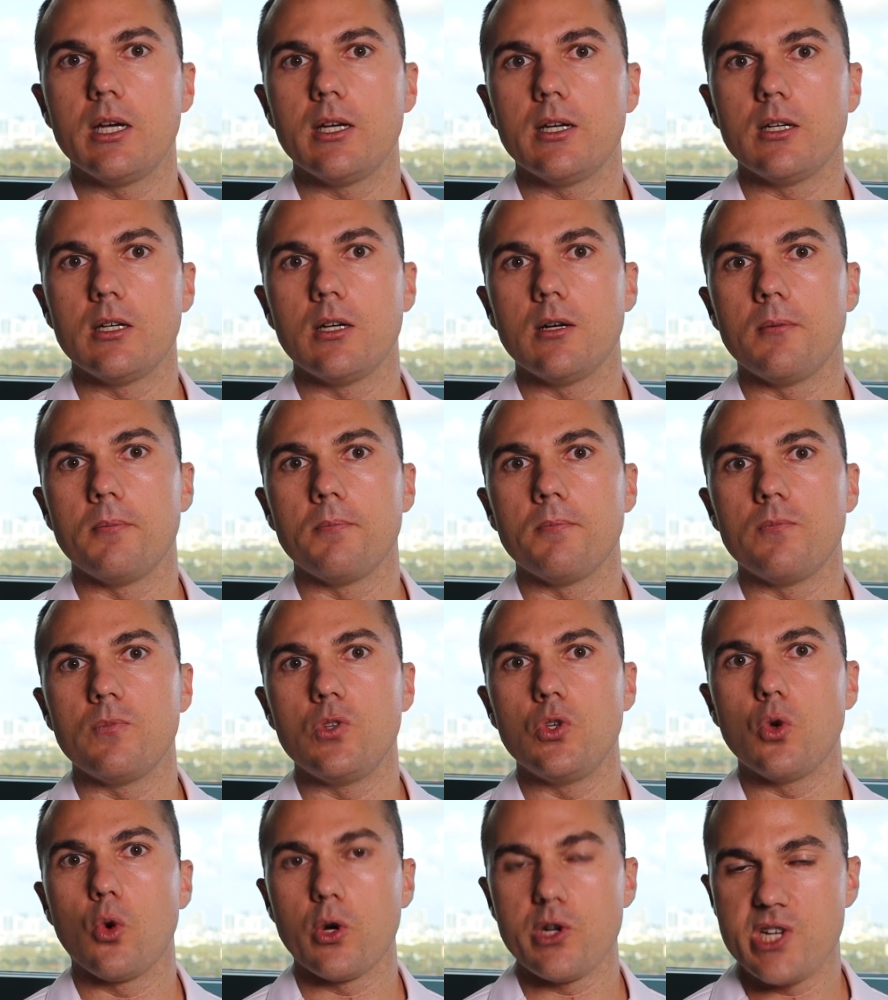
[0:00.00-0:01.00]
um,
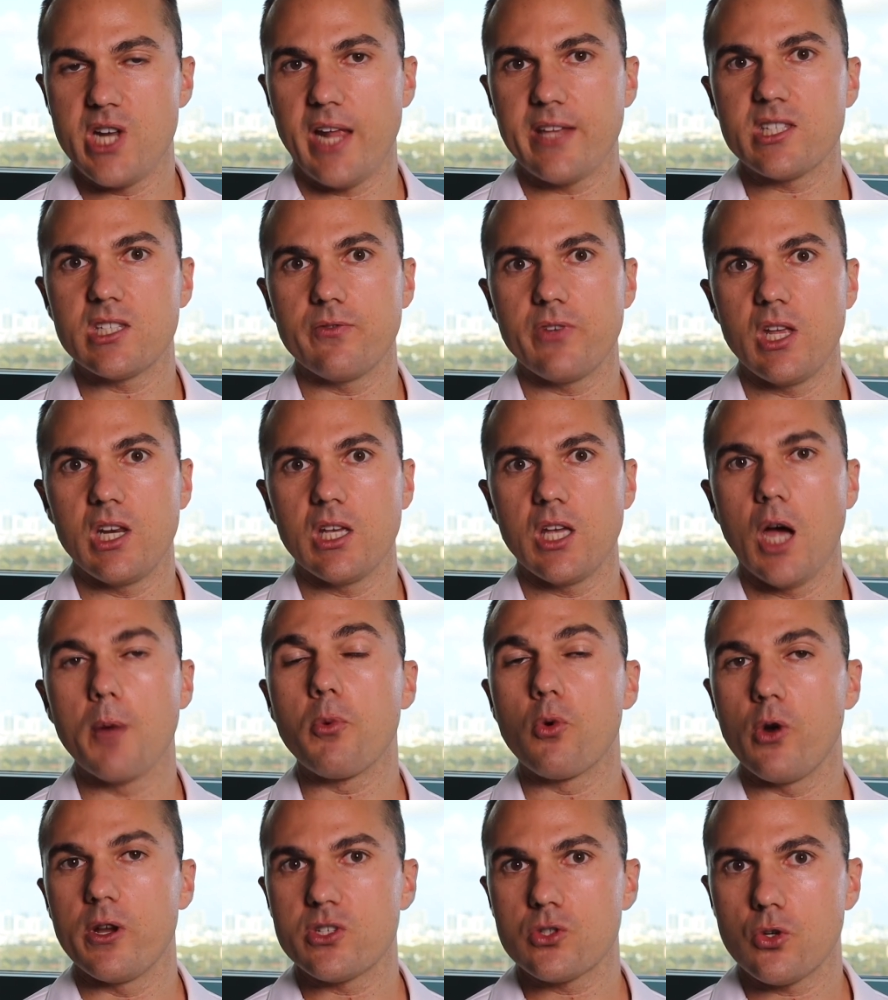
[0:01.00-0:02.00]
your chances of getting
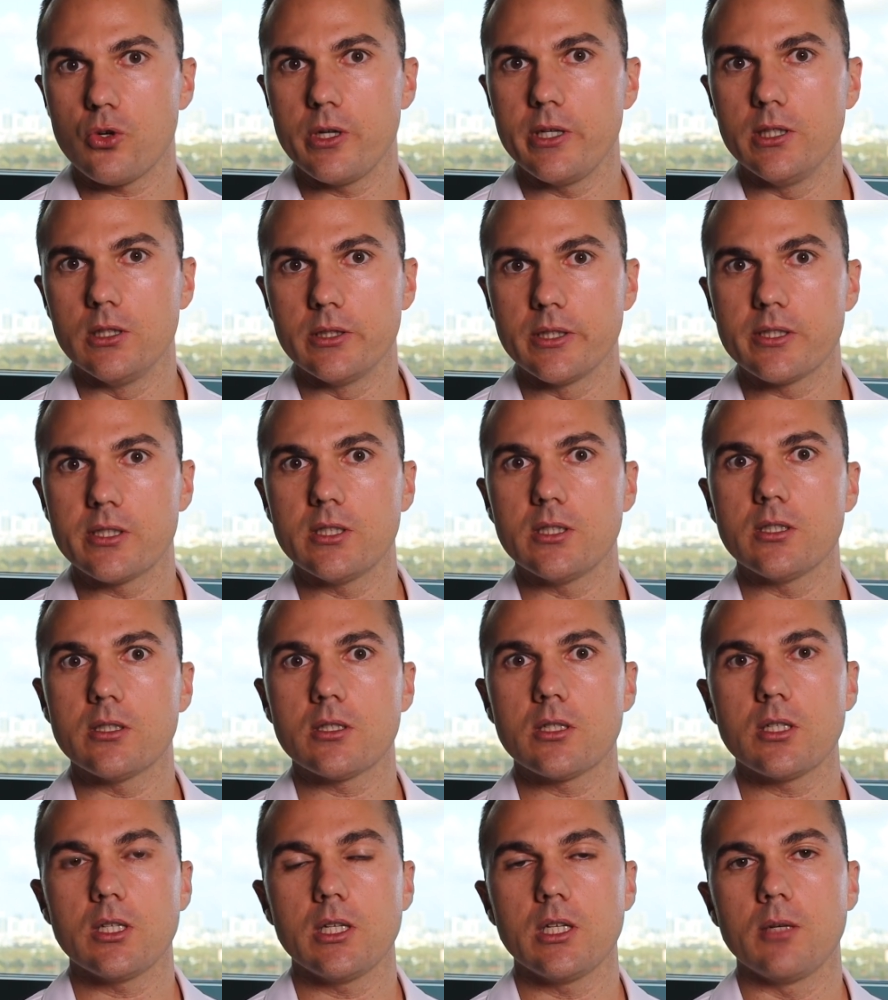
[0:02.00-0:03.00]
upper respiratory
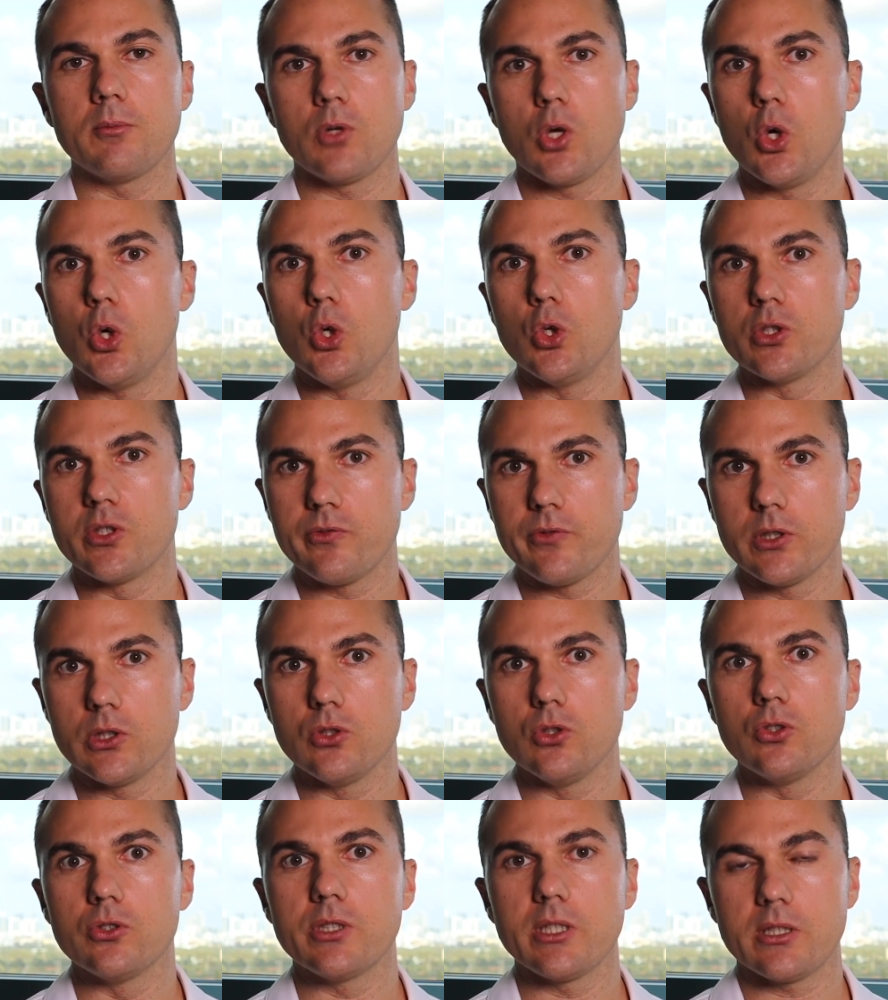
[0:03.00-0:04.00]
illnesses, um, colds,
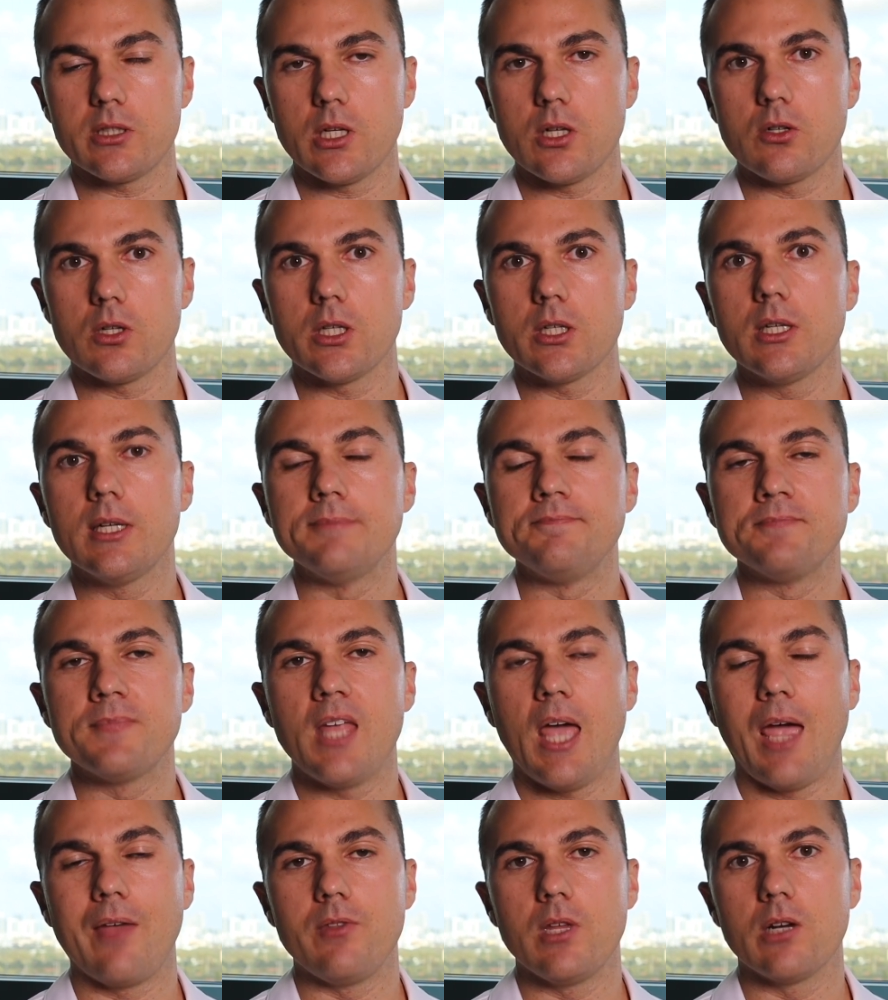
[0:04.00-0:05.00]
flus, etc.,
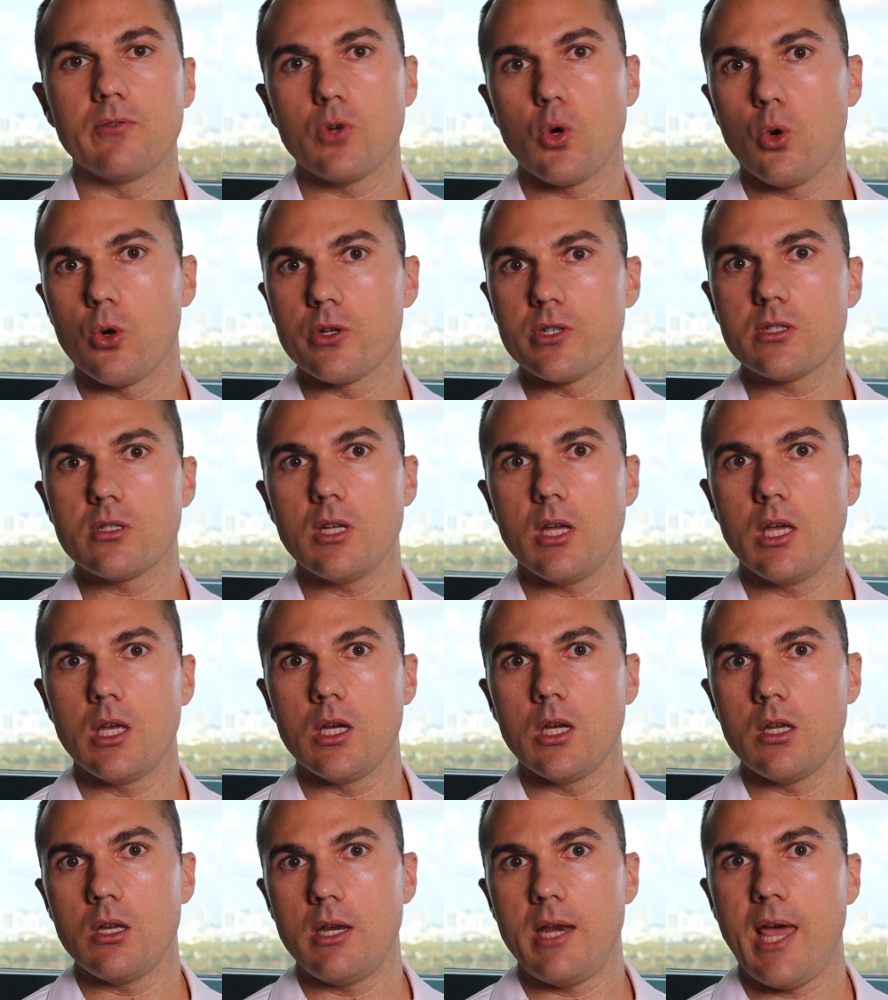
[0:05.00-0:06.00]
and then of course
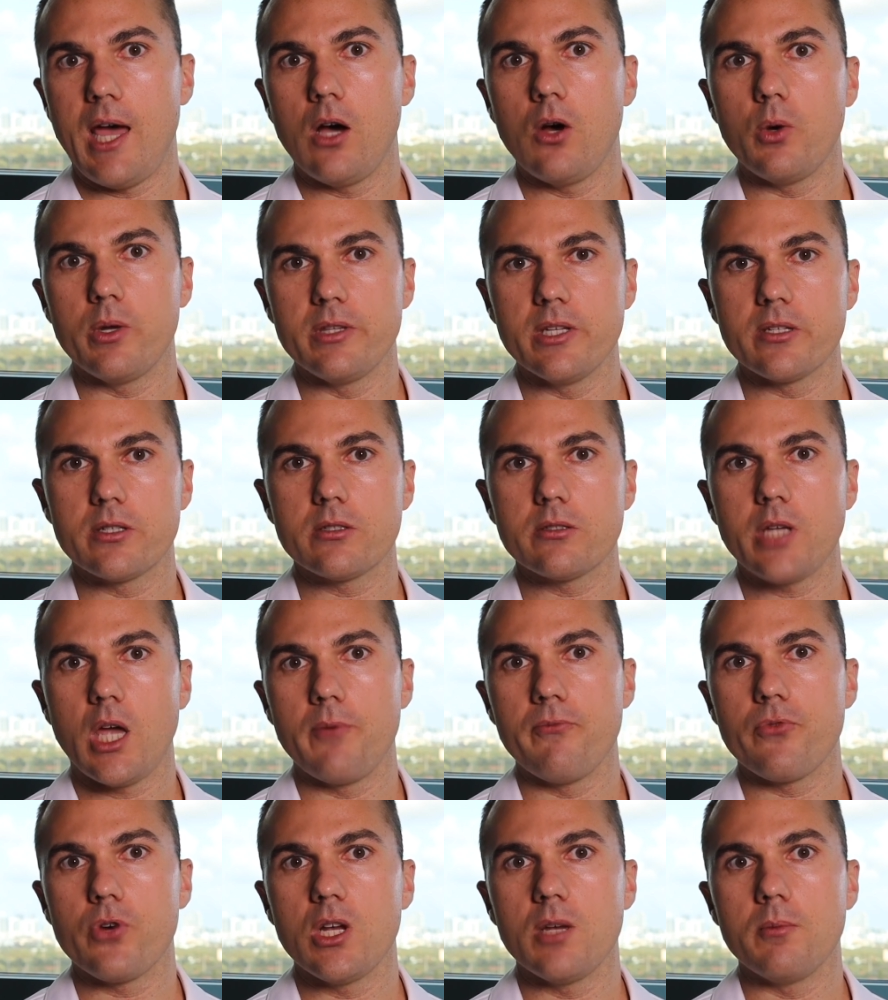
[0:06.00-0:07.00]
uh, now in this
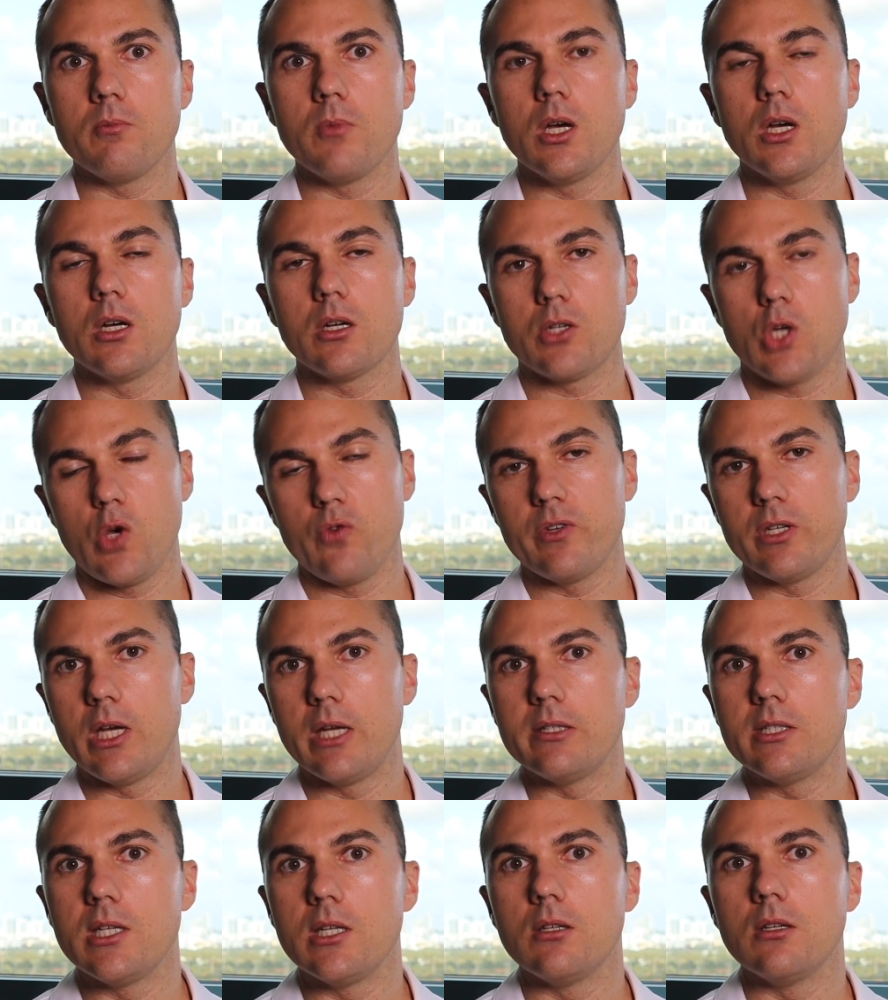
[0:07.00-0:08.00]
time frame, uh,
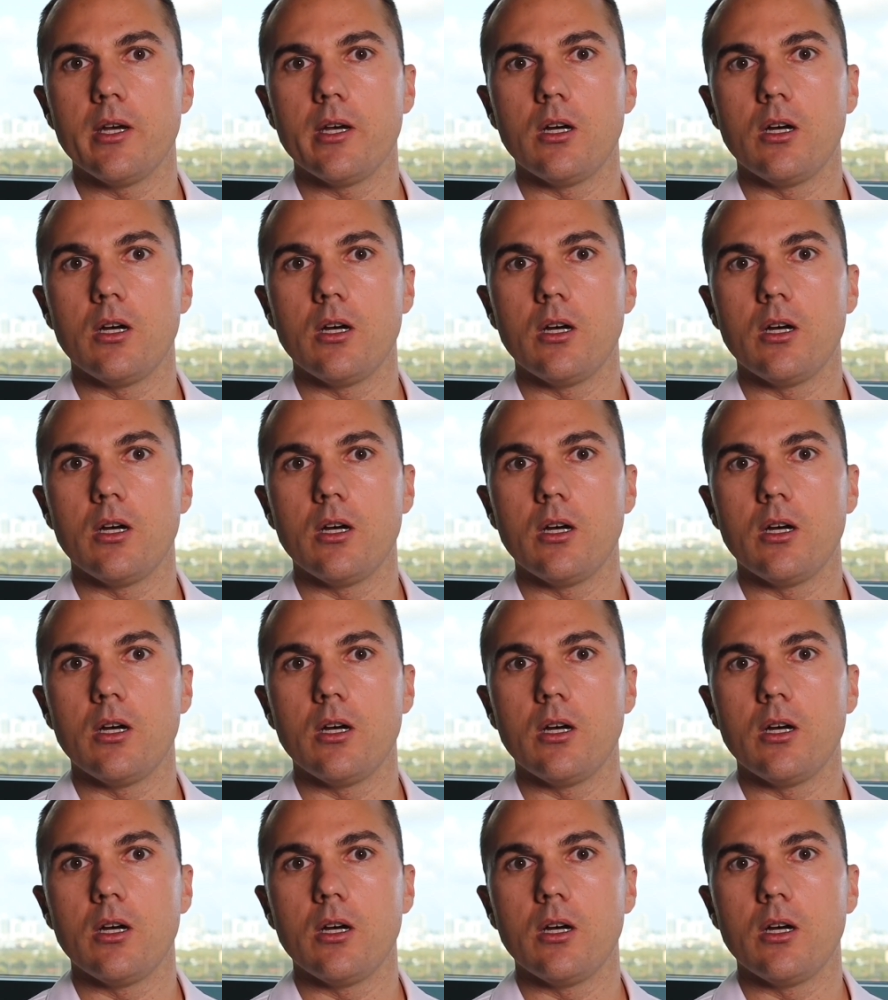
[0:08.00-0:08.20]
COVID-19.